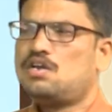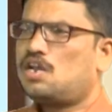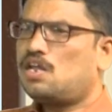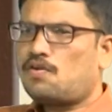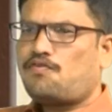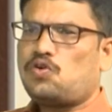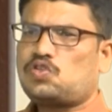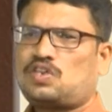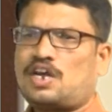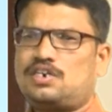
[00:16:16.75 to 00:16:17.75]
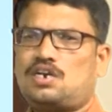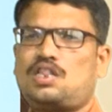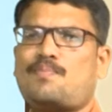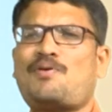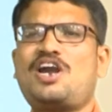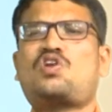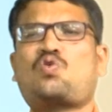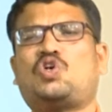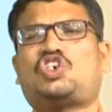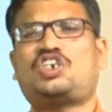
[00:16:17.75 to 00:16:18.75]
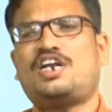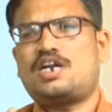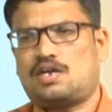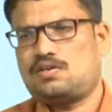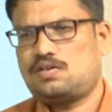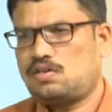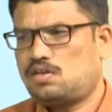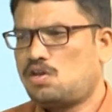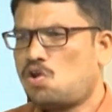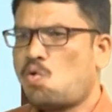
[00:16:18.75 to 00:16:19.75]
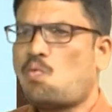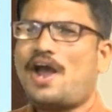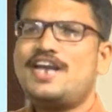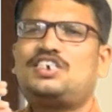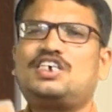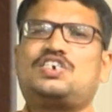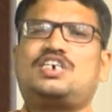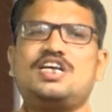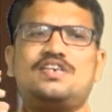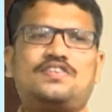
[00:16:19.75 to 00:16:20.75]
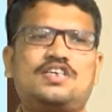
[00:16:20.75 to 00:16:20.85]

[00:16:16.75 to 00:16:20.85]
In the fourth stanza, the poet questioned why justice